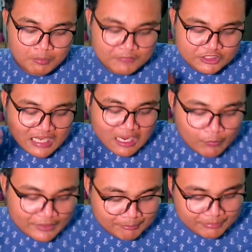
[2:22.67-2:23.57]

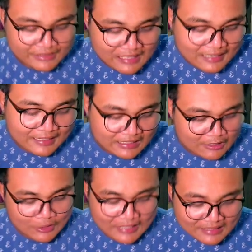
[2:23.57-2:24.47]
Chawi beat Hare
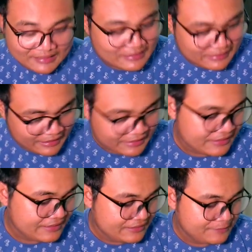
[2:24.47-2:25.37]
Gadine
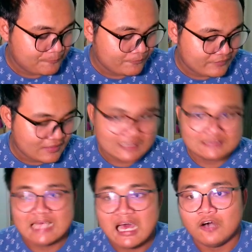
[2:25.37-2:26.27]

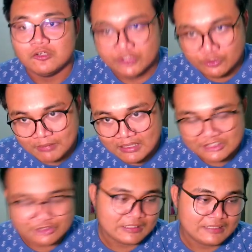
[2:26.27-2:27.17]
Gaza on Luba,
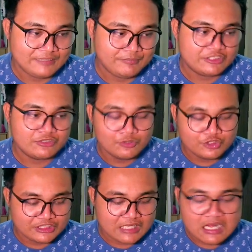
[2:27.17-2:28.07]
so they take a
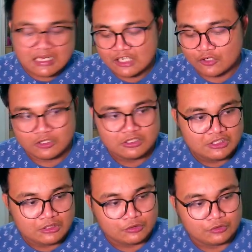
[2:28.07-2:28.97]
solution Nagaro
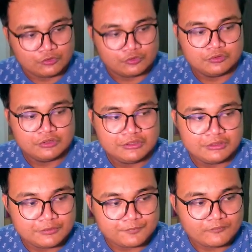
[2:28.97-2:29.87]
or
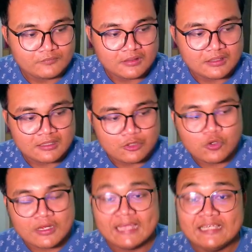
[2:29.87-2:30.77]
Go
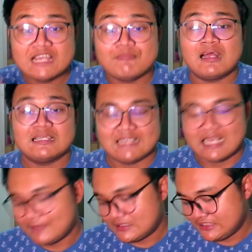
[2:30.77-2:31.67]
Gaine
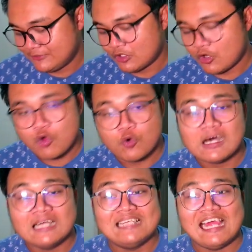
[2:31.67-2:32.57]
Macazava, say one, Go
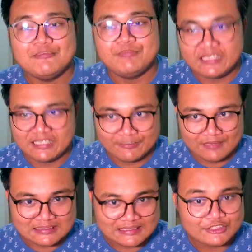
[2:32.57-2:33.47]
her dime
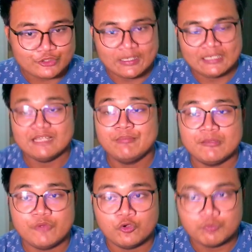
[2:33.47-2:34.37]
pinevas, so they take a
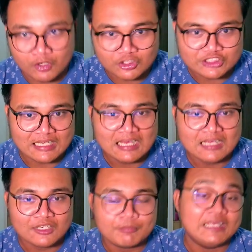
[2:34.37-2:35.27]
meal, Biogena,
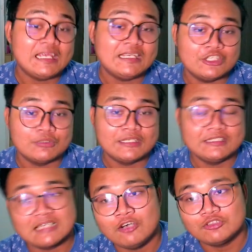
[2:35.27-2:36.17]
not pay idle to the
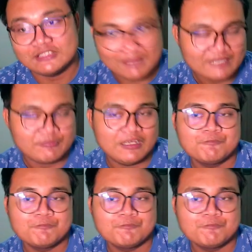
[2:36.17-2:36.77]
Gauti Balime.